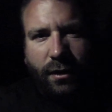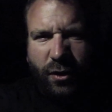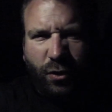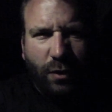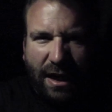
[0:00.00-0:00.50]

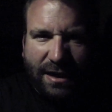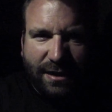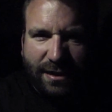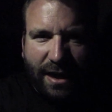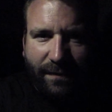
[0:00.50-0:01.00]
Who likes the
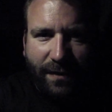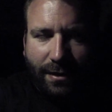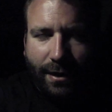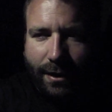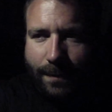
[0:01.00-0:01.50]
safety
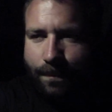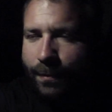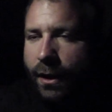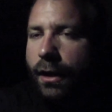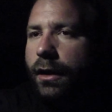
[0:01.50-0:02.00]
thing?
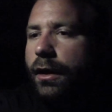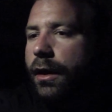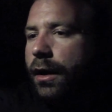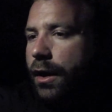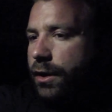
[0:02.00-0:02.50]

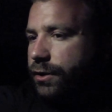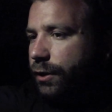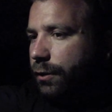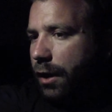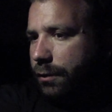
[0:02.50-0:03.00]

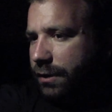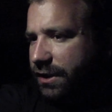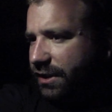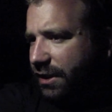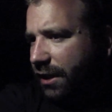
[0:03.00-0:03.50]
So
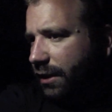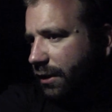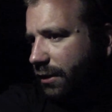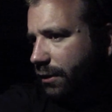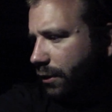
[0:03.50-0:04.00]
onwards,
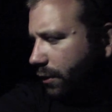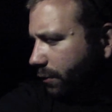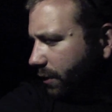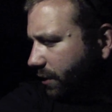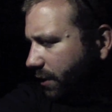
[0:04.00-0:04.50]

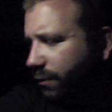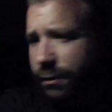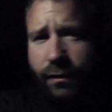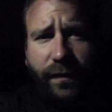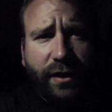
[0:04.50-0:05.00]
and we
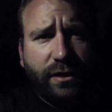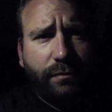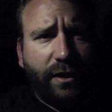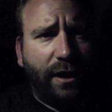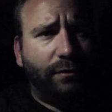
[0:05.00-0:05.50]
will figure
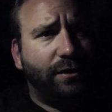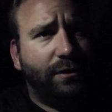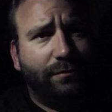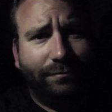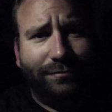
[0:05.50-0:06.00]
something
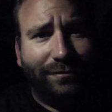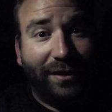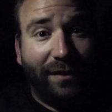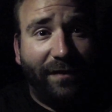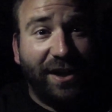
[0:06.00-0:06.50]
out.
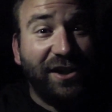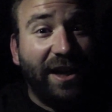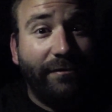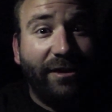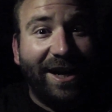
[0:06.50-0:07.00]
The adventure
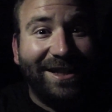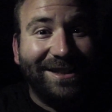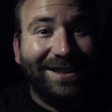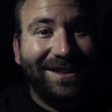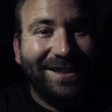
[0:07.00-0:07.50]
never ends.